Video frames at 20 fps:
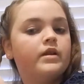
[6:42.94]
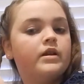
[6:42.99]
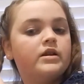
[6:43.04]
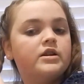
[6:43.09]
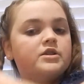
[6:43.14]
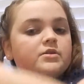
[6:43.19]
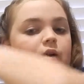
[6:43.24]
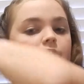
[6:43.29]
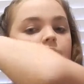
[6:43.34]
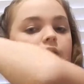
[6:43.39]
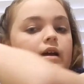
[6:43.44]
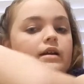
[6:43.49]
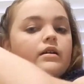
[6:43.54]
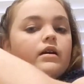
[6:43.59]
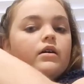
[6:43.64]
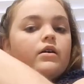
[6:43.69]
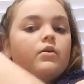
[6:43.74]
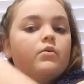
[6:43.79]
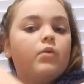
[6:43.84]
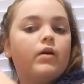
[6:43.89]
So I had
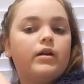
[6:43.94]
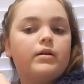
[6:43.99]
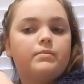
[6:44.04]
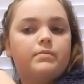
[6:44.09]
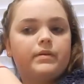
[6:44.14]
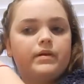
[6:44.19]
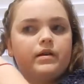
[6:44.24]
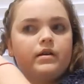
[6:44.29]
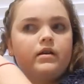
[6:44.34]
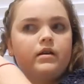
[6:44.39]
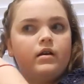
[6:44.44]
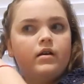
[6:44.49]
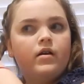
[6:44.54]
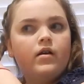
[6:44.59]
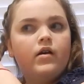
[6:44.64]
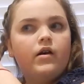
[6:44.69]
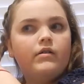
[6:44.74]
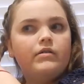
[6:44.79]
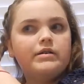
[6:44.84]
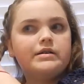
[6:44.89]
quite a bit
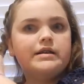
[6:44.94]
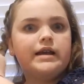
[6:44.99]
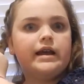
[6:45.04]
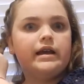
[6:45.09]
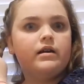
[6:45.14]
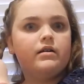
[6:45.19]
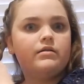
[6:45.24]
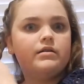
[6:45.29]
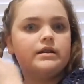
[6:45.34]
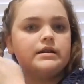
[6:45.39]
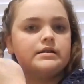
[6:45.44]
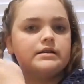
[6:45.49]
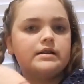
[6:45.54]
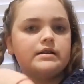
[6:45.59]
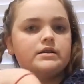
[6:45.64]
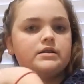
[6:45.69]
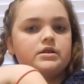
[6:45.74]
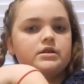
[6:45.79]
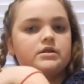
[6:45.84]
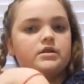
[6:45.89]
of a tail because
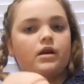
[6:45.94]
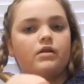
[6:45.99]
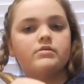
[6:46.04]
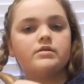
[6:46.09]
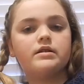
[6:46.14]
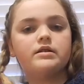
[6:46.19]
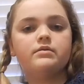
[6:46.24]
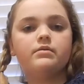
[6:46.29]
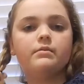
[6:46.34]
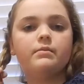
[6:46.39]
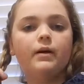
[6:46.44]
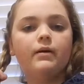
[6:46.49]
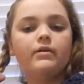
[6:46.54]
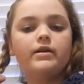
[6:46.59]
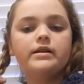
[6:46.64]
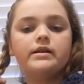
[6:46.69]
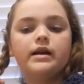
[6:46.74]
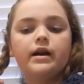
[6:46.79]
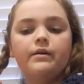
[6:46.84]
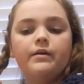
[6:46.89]
this just goes into a
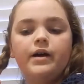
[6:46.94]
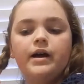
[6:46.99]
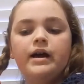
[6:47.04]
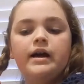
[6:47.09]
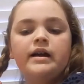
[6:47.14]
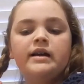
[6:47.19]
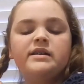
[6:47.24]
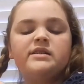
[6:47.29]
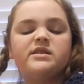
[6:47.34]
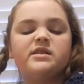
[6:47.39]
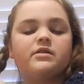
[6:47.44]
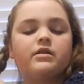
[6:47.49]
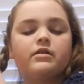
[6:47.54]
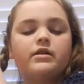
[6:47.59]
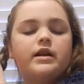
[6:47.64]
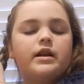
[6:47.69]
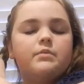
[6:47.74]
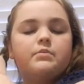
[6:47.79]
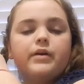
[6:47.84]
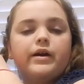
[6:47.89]
ponytail, so you don't
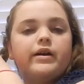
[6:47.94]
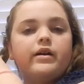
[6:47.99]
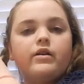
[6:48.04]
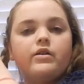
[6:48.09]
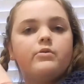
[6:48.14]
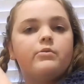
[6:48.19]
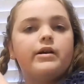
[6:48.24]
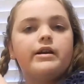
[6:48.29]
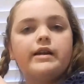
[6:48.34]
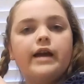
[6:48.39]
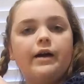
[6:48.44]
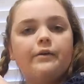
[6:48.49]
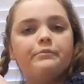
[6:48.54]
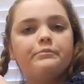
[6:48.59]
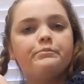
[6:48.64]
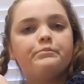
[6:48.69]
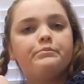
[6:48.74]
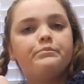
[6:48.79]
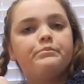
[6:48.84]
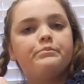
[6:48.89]
need a braid all the way down
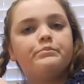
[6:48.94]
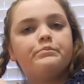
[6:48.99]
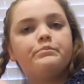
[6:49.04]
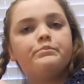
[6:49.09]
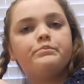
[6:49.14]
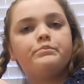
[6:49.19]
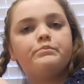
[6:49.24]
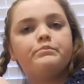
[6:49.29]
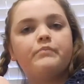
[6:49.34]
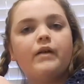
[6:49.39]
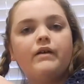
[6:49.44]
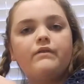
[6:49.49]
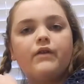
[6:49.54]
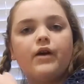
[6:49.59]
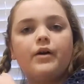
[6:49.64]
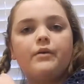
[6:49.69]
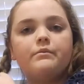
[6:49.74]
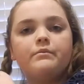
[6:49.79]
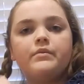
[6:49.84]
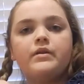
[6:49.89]
by
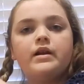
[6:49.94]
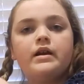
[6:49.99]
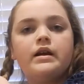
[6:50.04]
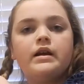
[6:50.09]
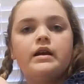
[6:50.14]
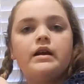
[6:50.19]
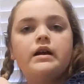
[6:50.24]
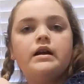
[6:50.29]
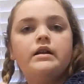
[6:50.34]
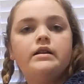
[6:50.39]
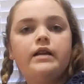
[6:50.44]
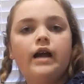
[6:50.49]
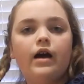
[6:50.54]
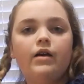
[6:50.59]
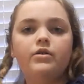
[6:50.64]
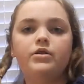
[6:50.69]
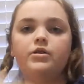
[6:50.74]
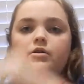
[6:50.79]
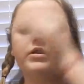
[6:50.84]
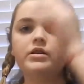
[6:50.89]
far.
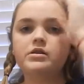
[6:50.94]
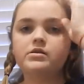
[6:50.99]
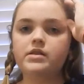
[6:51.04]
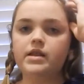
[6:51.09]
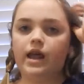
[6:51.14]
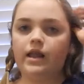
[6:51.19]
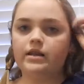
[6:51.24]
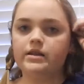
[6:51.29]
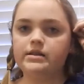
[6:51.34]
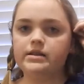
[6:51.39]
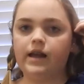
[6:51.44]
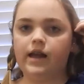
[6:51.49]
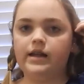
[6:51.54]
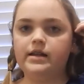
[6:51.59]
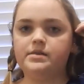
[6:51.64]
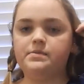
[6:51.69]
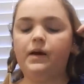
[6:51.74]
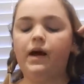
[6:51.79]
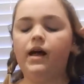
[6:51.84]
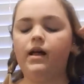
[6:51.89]
Now you can do the other side
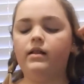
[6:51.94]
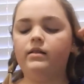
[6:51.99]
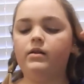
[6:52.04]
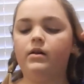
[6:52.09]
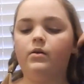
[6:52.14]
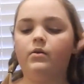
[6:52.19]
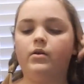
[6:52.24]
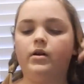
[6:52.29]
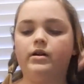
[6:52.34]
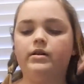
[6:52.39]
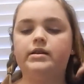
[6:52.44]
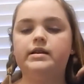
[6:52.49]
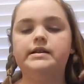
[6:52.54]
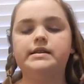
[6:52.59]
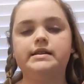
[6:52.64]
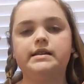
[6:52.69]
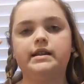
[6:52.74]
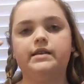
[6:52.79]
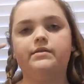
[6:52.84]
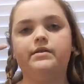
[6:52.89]
as well, or you can
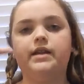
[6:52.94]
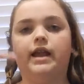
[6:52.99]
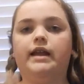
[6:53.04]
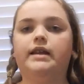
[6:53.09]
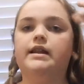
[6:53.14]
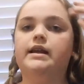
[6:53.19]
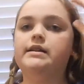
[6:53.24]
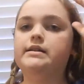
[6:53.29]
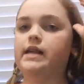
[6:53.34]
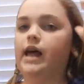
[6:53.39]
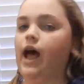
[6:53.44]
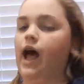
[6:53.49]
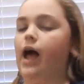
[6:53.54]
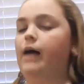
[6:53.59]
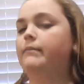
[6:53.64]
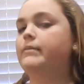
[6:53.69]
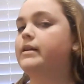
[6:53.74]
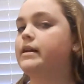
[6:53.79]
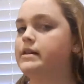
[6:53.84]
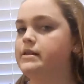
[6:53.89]
just leave it like this.
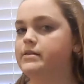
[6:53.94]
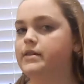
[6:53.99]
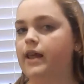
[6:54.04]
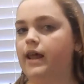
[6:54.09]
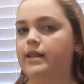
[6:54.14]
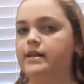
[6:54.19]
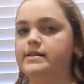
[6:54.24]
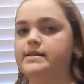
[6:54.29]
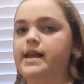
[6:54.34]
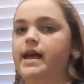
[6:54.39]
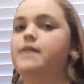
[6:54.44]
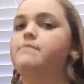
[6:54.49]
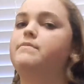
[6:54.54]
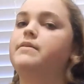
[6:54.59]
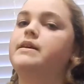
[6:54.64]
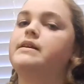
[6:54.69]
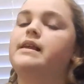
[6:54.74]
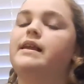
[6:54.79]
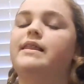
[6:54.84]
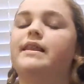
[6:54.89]
I'm going to do the other side
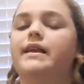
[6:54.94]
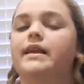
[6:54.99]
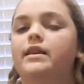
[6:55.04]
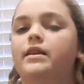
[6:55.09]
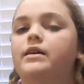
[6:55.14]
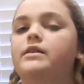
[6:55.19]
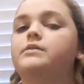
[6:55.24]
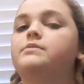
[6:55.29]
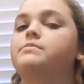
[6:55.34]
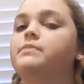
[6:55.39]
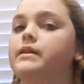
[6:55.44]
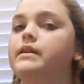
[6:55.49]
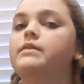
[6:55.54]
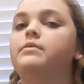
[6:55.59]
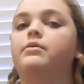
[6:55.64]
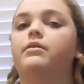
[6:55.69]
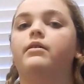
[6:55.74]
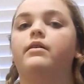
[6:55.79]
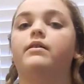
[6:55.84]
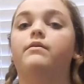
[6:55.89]
because I think it looks really
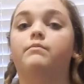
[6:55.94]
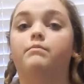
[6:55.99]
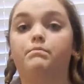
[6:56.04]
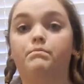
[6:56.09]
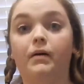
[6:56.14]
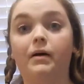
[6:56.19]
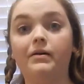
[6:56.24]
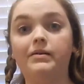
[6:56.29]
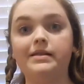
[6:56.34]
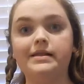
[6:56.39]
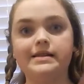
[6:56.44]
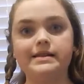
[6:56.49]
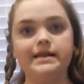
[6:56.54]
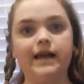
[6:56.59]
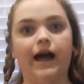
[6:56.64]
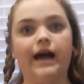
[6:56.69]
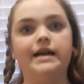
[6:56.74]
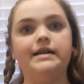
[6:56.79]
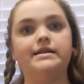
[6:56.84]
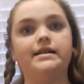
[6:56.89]
cool if both
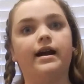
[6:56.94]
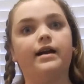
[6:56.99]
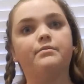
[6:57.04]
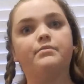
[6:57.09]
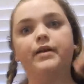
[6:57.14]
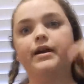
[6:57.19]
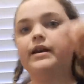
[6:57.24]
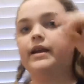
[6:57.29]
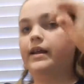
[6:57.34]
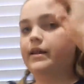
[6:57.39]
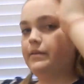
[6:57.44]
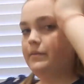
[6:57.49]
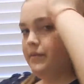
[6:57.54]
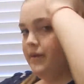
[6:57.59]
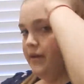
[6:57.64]
sides are braided.